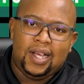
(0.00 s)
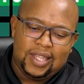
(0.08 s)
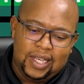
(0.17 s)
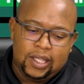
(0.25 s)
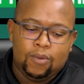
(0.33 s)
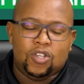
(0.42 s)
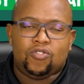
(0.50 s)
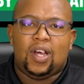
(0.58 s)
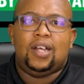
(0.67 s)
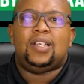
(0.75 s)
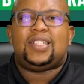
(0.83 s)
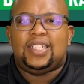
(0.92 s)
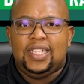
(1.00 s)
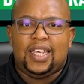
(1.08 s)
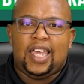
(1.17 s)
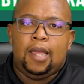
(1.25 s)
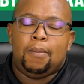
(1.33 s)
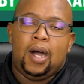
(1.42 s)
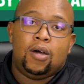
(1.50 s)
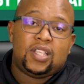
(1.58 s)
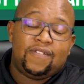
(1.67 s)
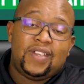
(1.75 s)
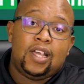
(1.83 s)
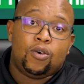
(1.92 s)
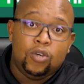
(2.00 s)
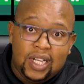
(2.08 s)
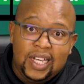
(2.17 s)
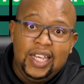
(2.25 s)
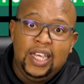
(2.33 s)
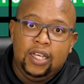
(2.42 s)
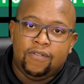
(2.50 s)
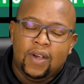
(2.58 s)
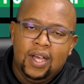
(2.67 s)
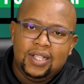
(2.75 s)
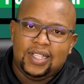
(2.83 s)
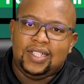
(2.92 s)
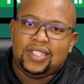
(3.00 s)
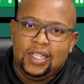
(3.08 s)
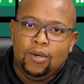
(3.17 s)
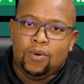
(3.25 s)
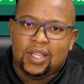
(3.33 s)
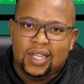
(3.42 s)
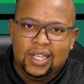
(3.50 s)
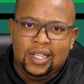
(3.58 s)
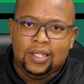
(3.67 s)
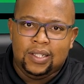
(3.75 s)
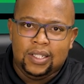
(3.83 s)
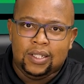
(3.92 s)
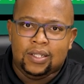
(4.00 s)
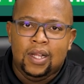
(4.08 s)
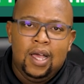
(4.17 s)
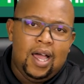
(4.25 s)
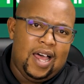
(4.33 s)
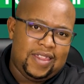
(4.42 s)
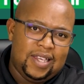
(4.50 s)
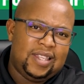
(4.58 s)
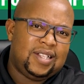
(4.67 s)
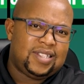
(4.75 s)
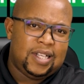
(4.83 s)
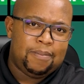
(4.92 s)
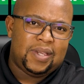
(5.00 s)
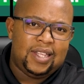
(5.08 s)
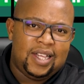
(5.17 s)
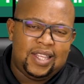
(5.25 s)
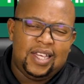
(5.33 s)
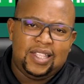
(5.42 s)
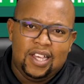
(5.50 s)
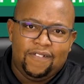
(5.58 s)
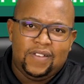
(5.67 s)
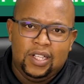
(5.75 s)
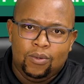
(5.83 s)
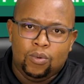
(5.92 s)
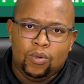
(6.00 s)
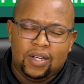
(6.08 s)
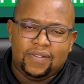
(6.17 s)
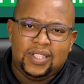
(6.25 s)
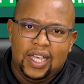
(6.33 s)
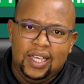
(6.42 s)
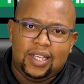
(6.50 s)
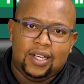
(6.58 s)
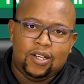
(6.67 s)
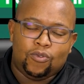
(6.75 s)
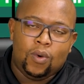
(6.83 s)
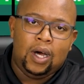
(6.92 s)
and I think they were trying to see the game out. If they could leave Tanzania with a 0-0, I think that's something that they definitely would have taken as